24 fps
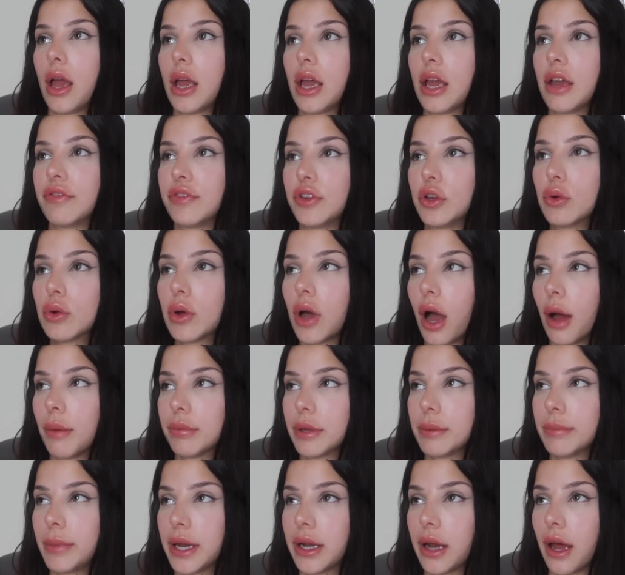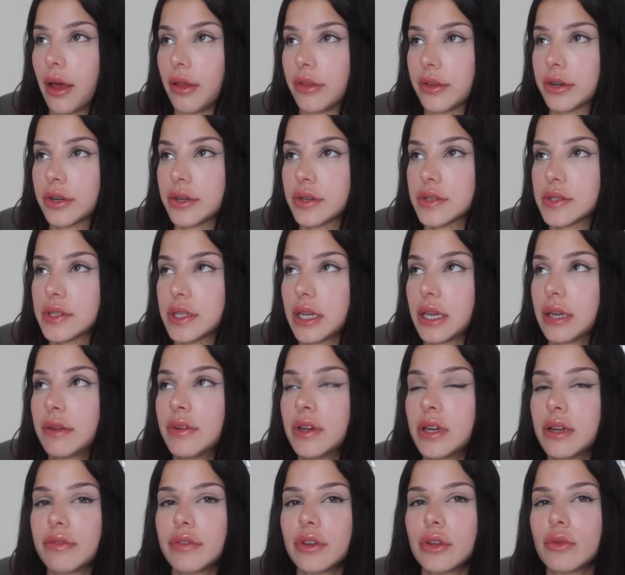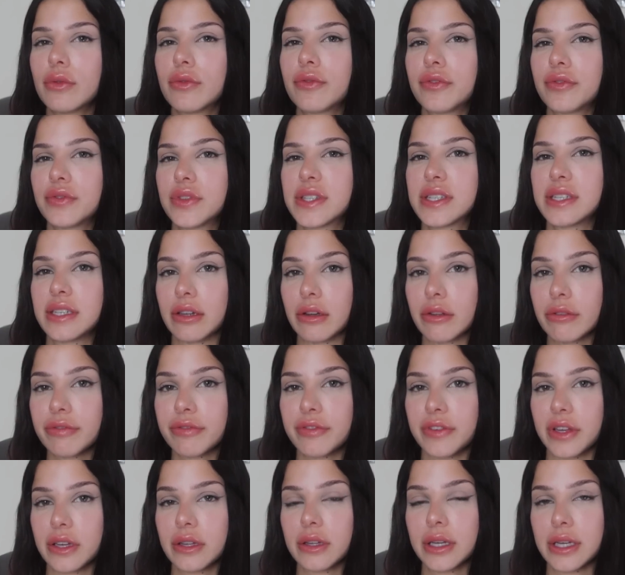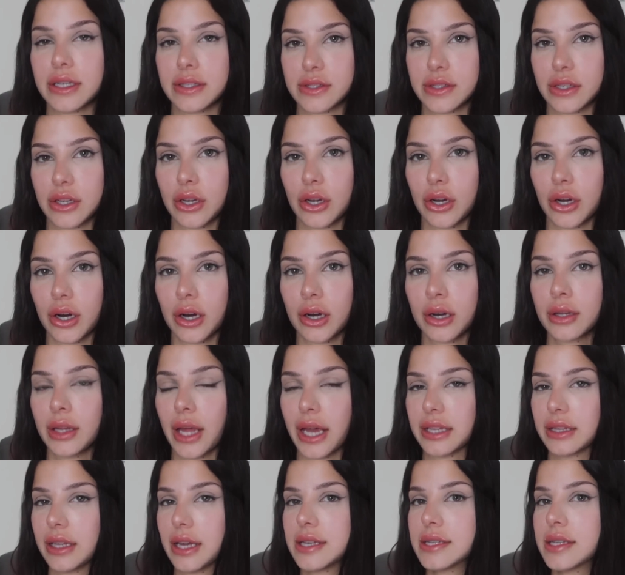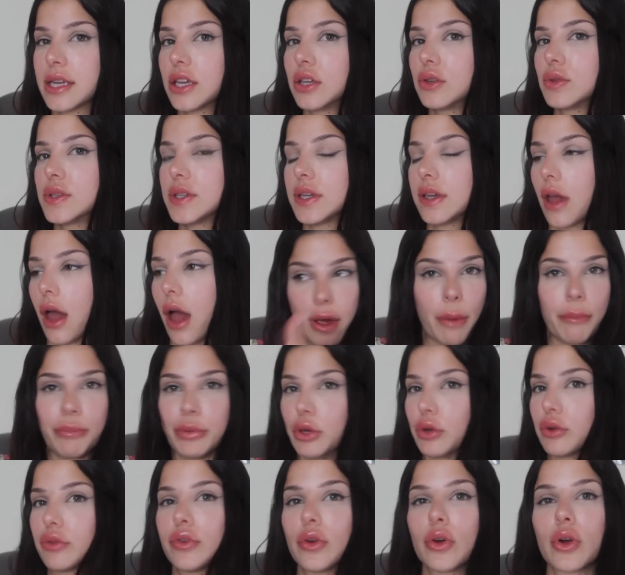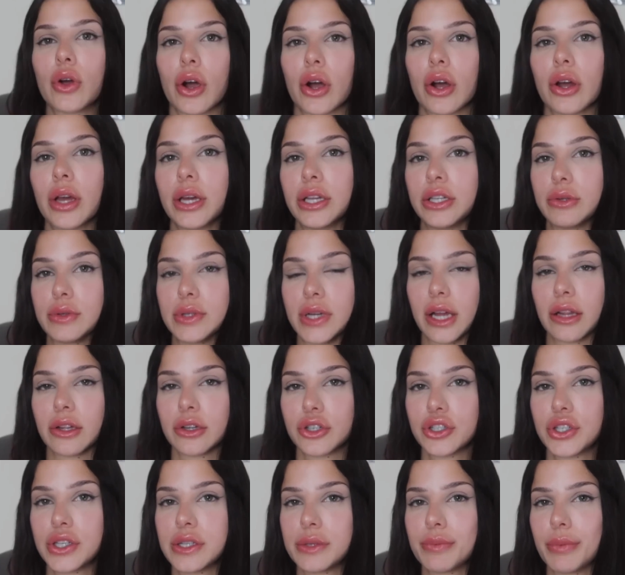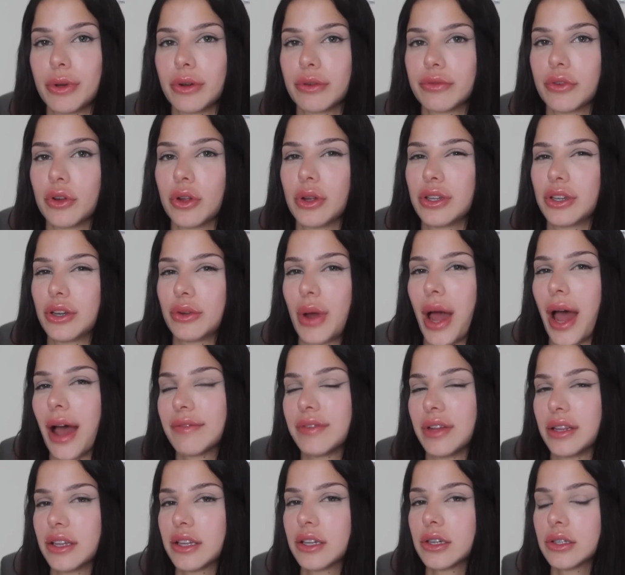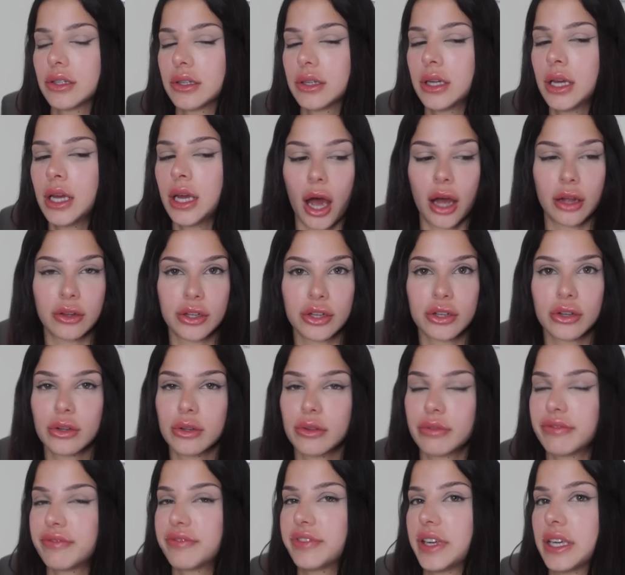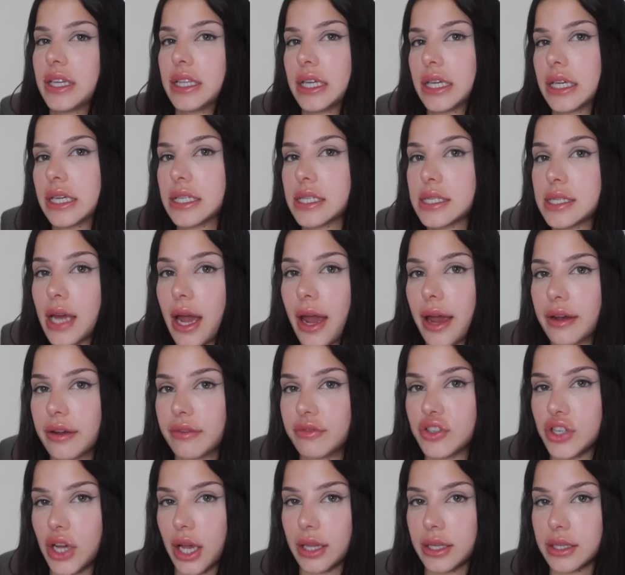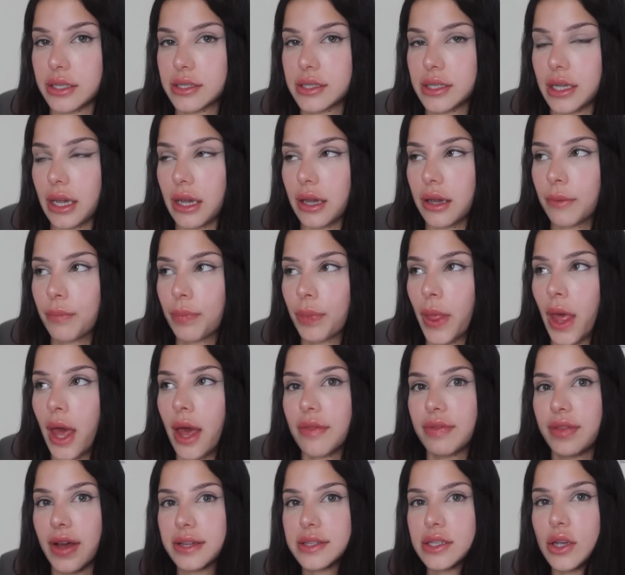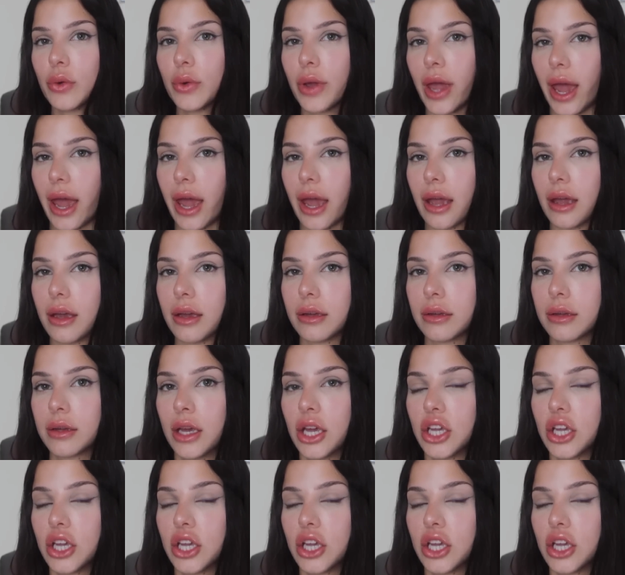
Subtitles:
If you compliment others, even if you still feel insecure, like let's say you see a beautiful girl and you tell her she's beautiful and you have a little feeling inside of jealousy, that's okay.